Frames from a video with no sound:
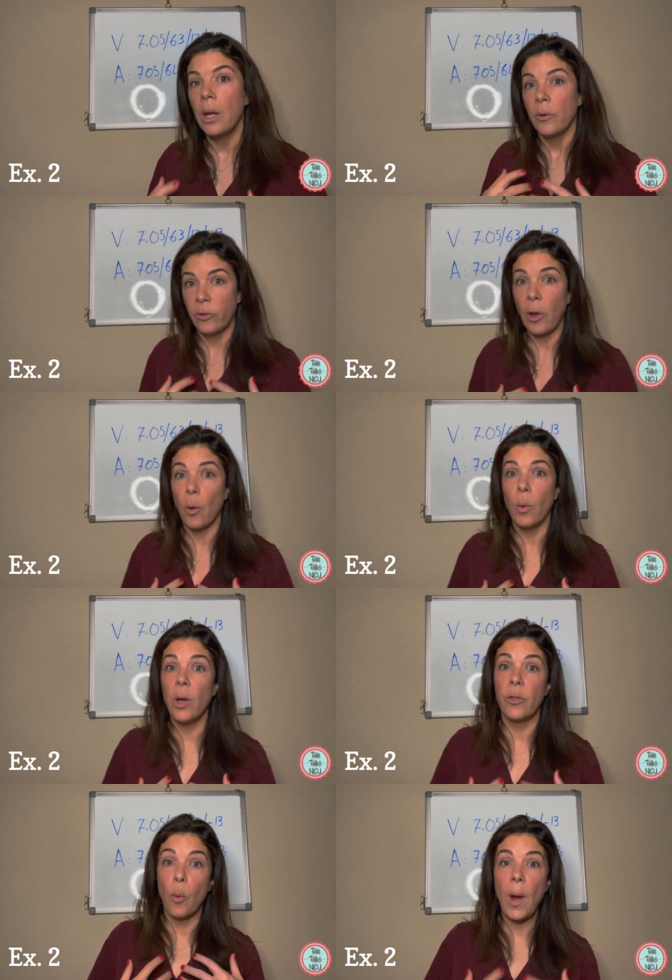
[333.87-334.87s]

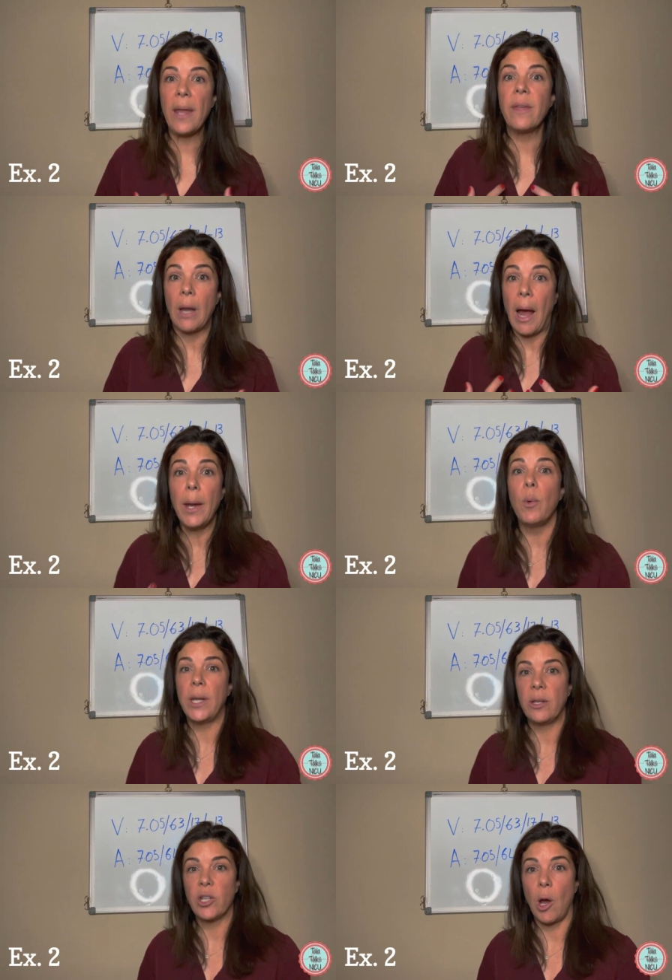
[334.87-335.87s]
So the way that I
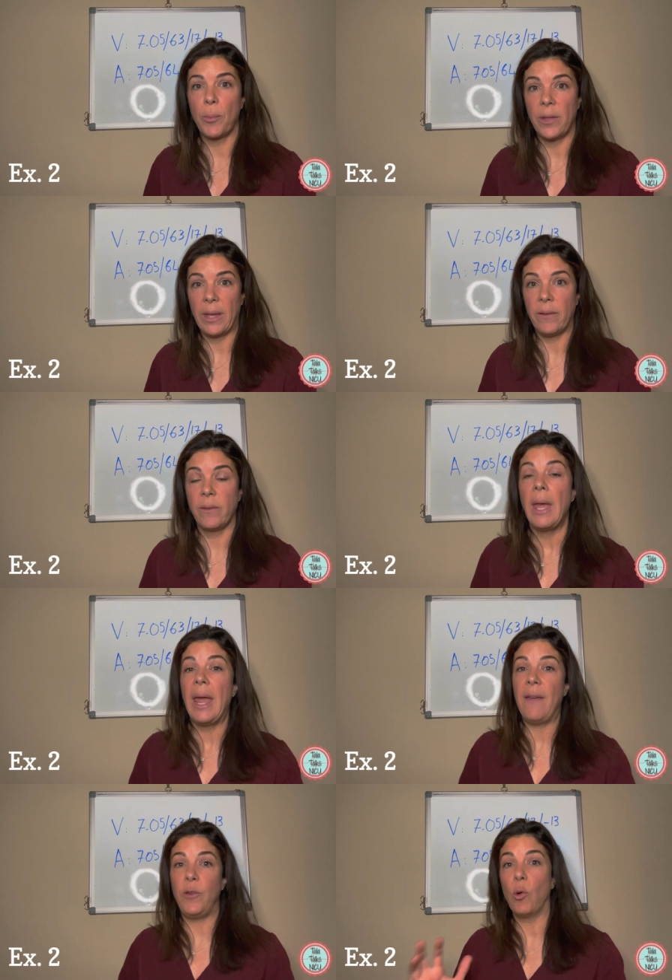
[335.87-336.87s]
would interpret this,
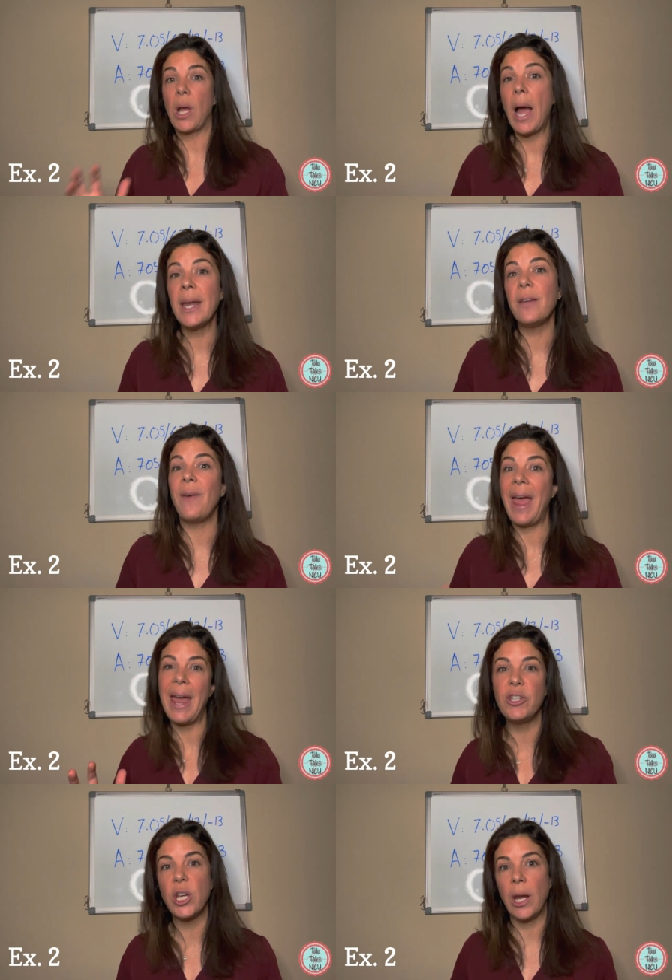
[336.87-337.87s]
if you're kind of
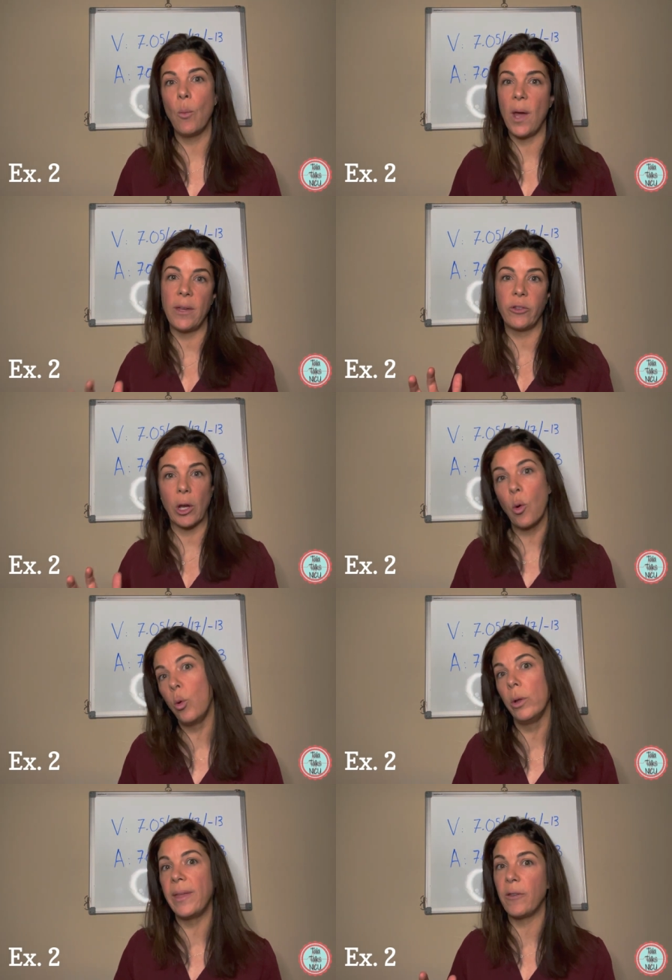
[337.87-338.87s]
hedging whether to
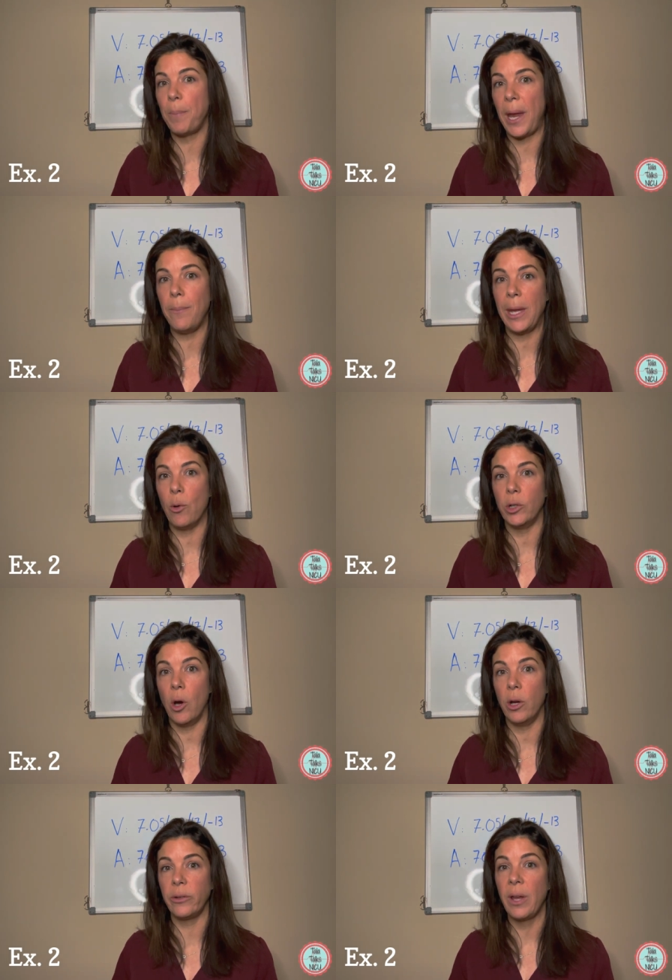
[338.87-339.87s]
cool this baby or
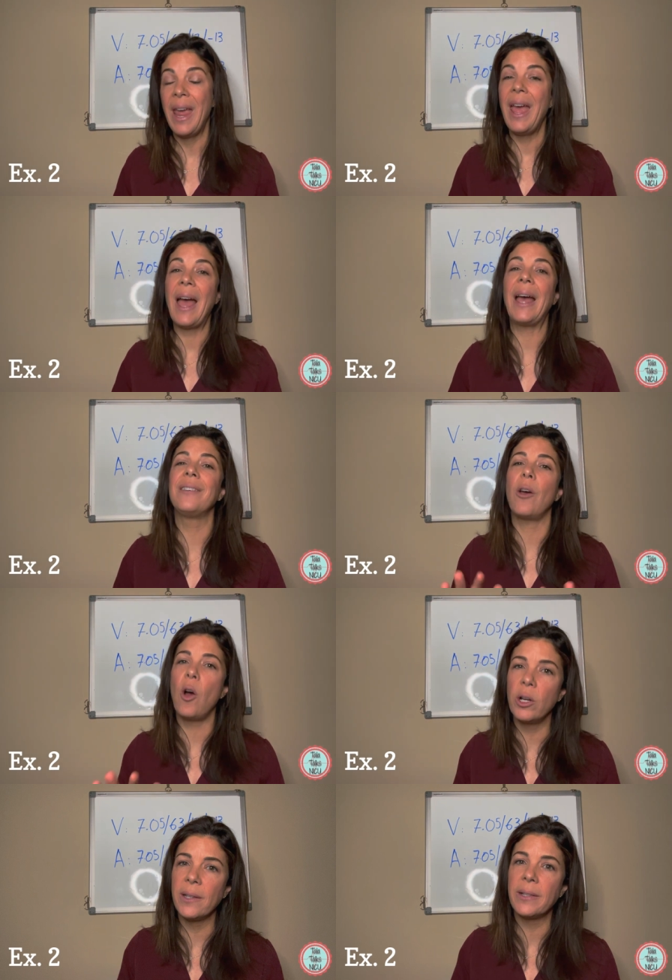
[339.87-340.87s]
not, and
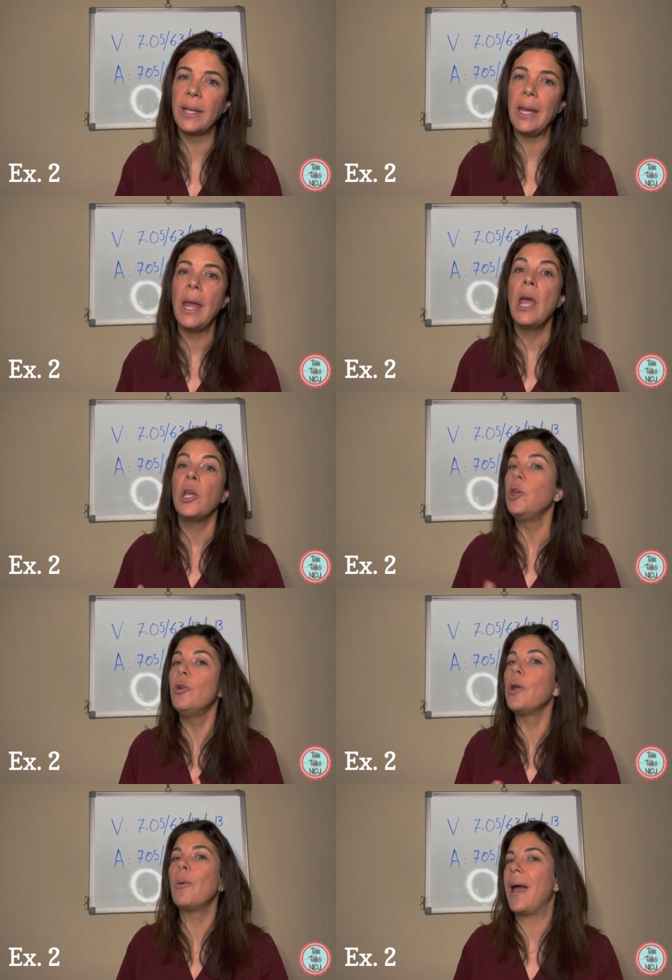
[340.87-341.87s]
honestly,
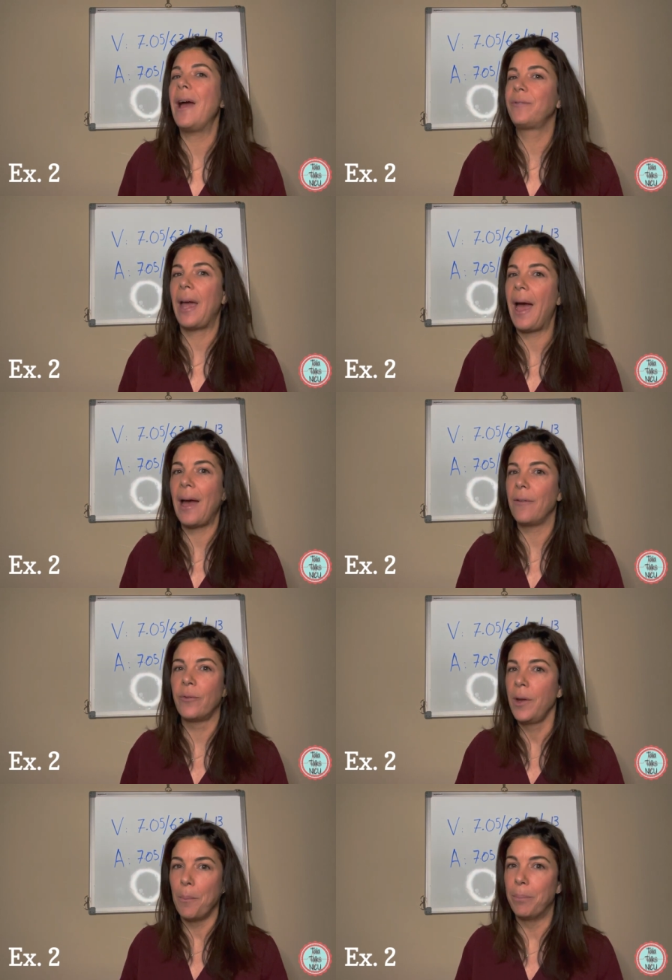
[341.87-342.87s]
you don't have to have
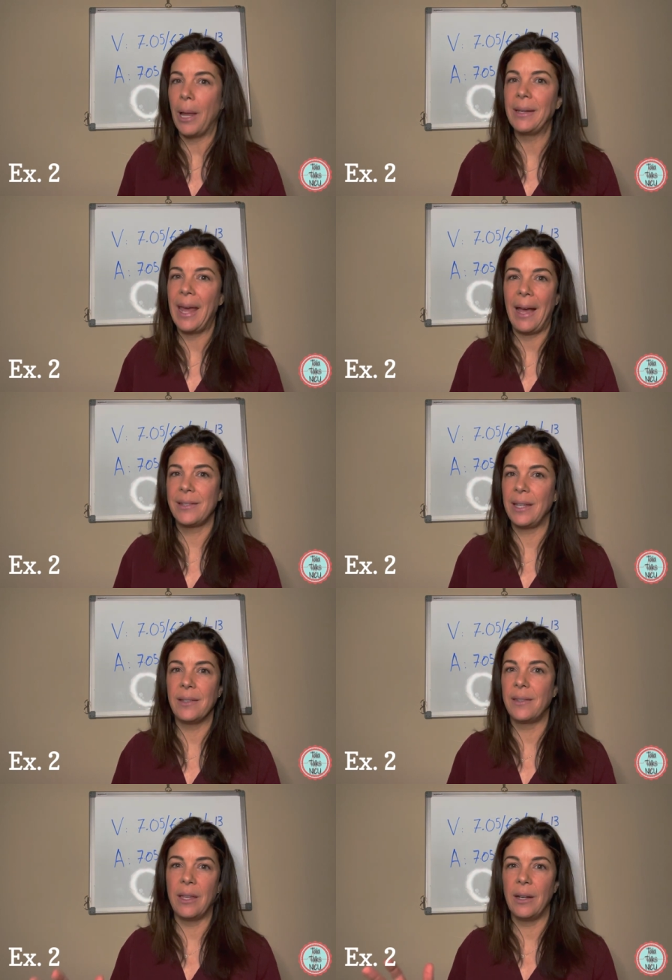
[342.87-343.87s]
blood
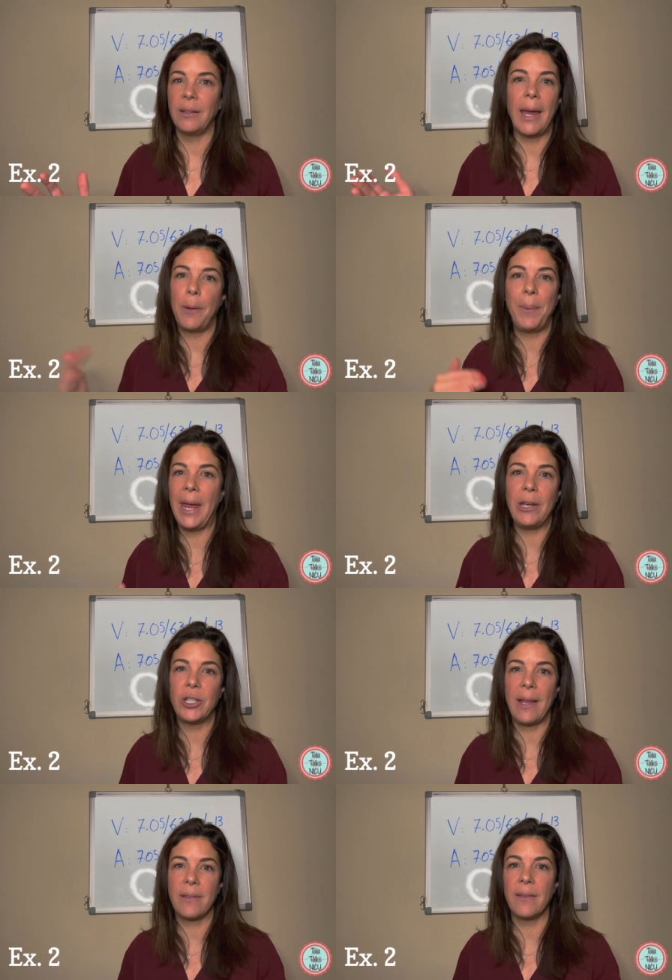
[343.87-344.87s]
gases that are like
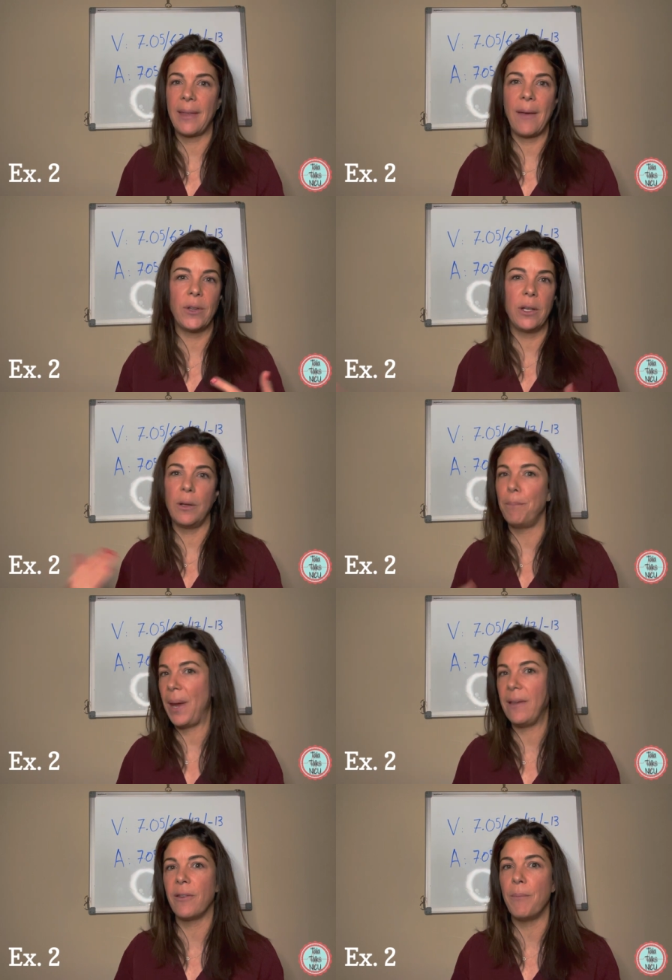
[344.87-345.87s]
pH less than seven and a
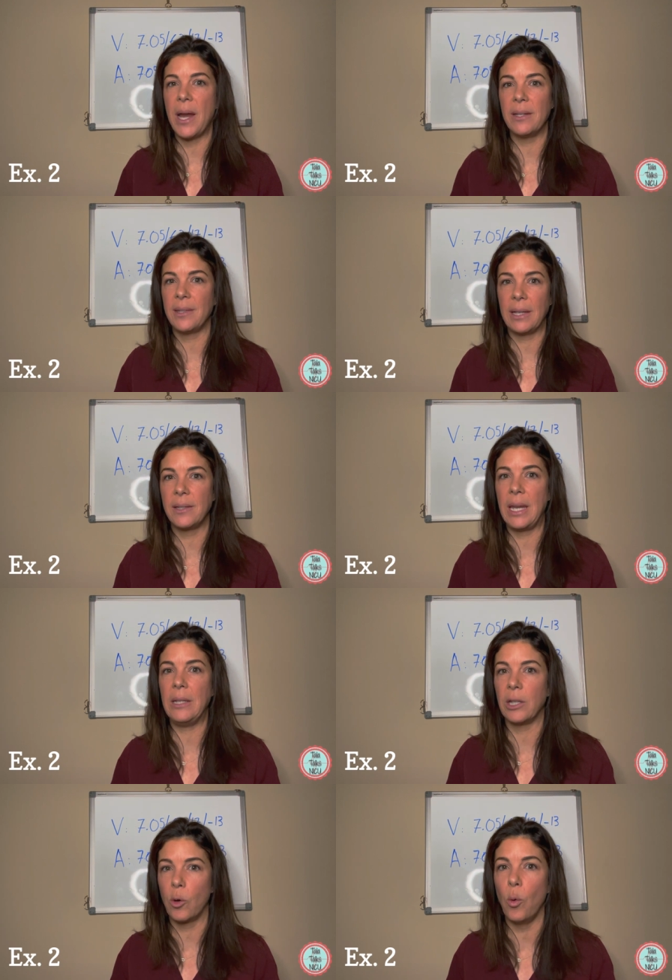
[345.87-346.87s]
base of minus
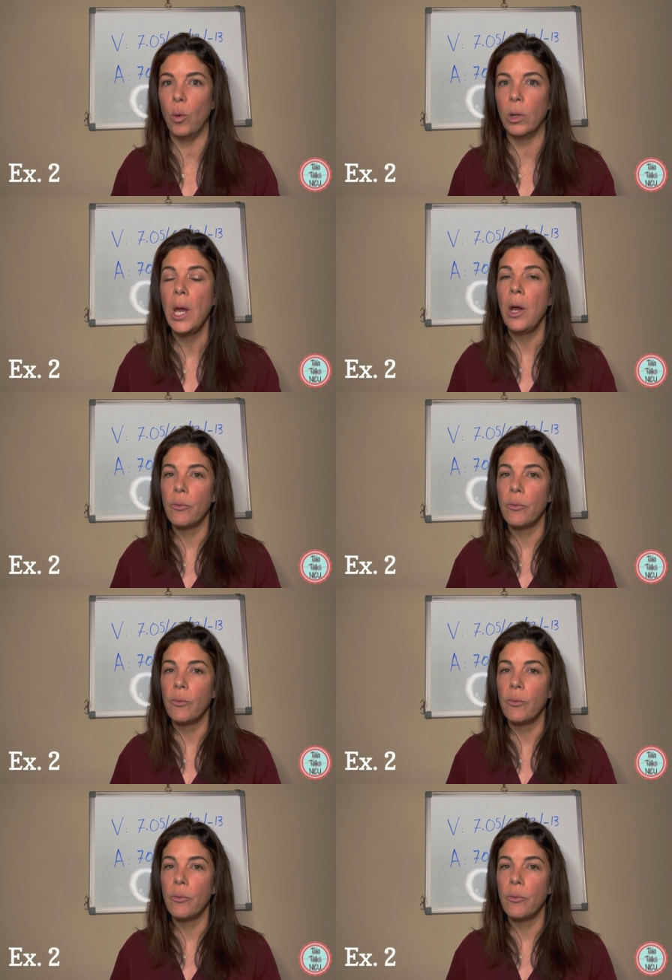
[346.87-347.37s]
sixteen to cool.